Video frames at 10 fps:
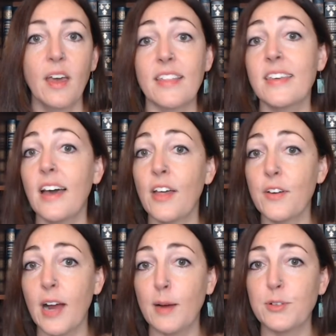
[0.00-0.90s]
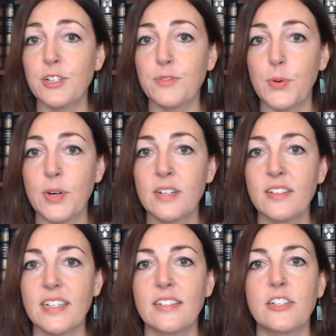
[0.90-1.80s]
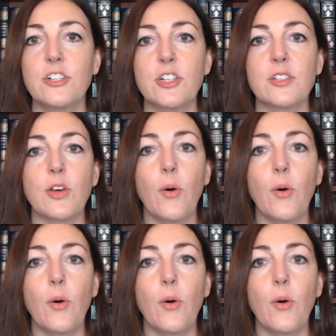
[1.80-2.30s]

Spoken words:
The other option, of course, is to just